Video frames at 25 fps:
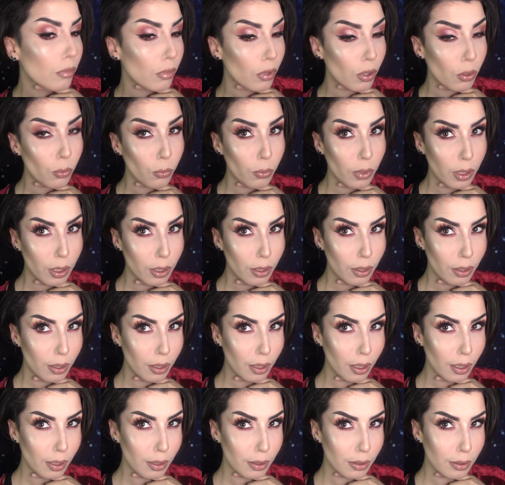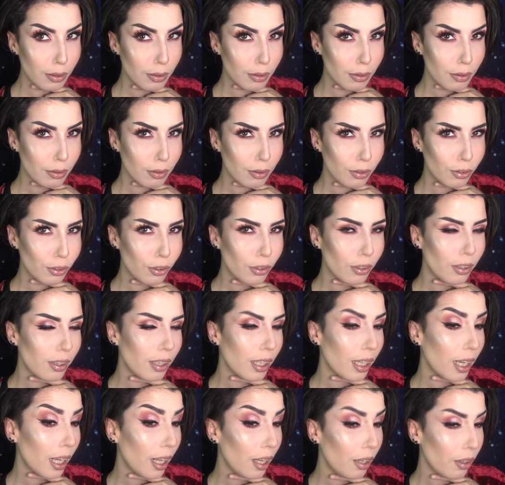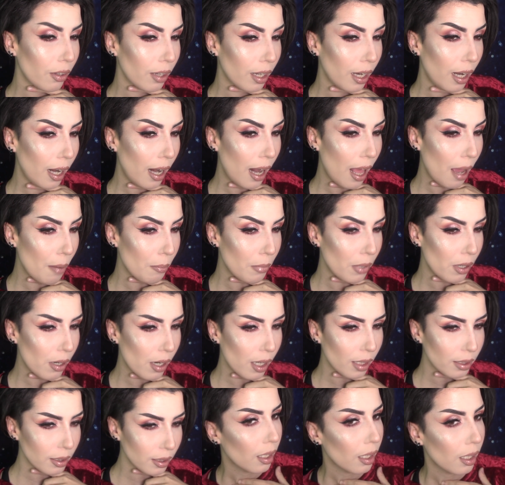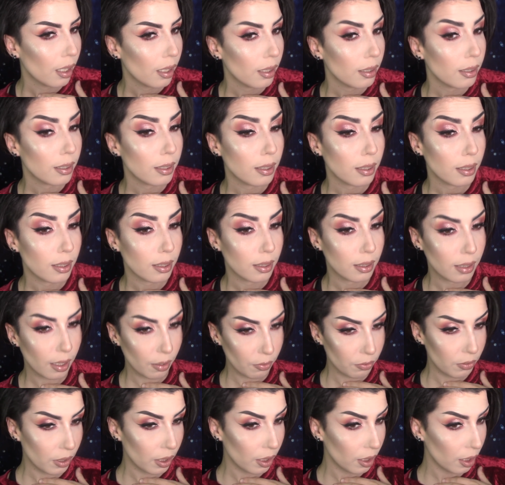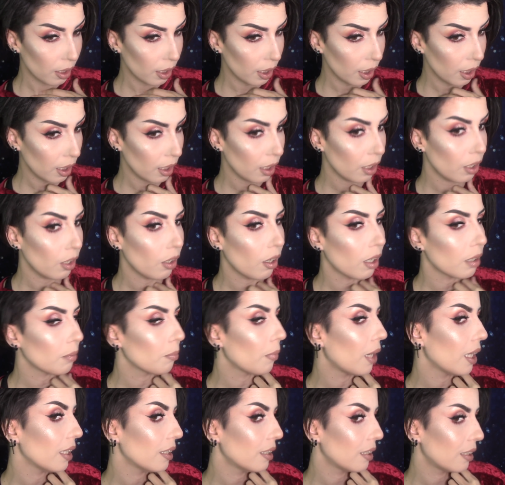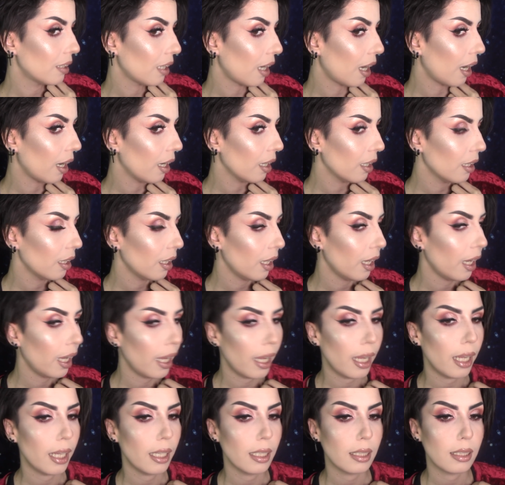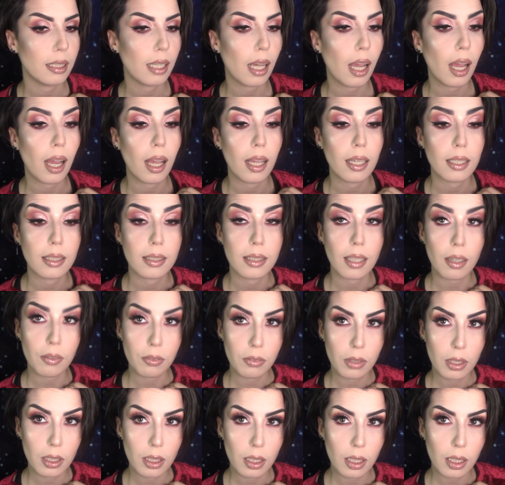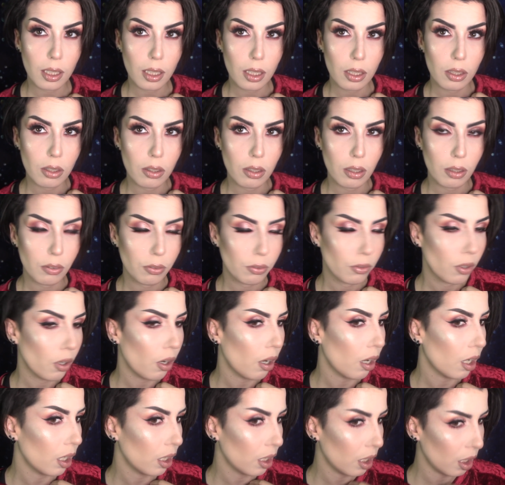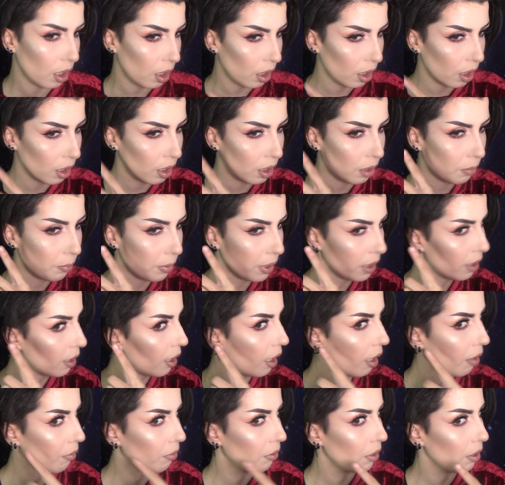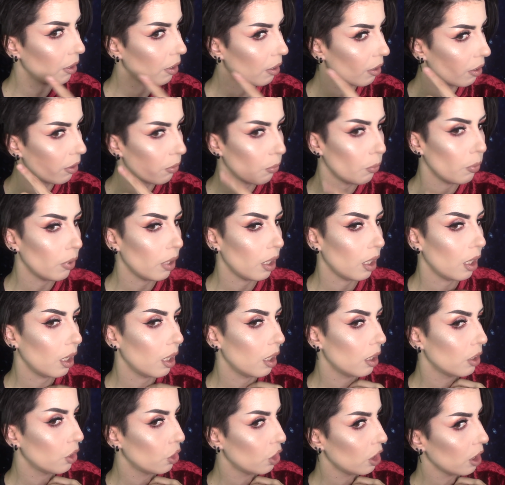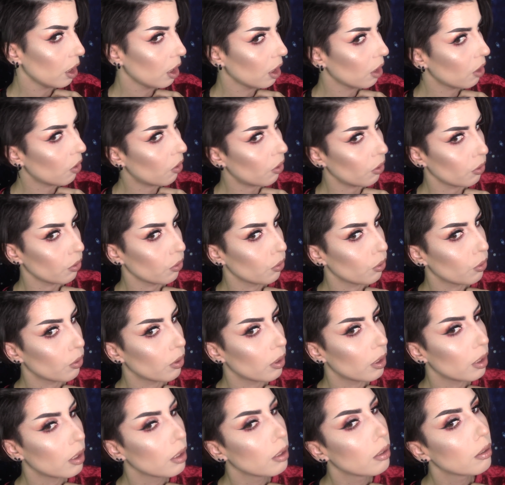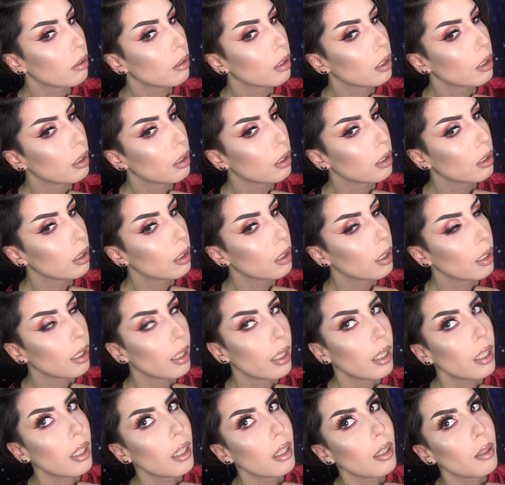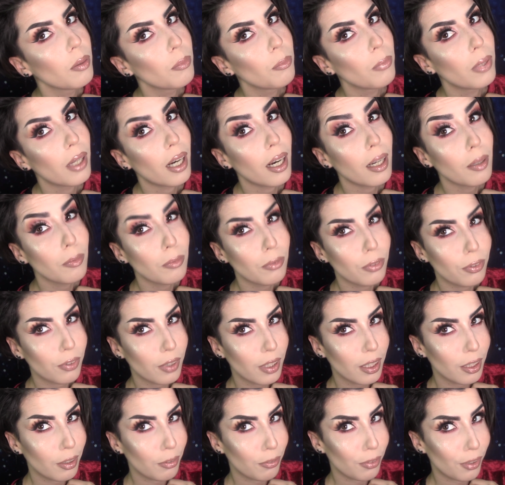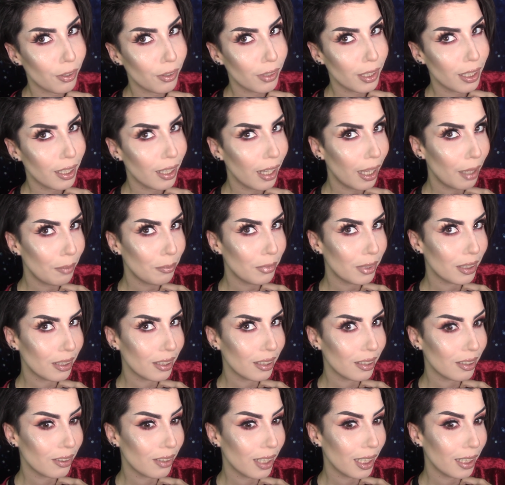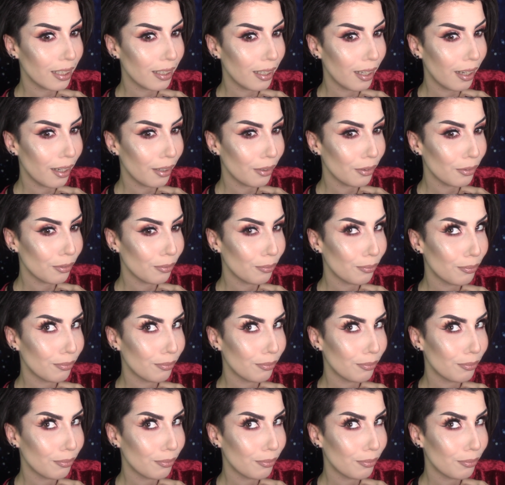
What do you think? Do you think I look glamorous? This is definitely not my style, and I definitely could have gone a little bit heavier with the cheek contour. But I'm feeling very glamorous right now.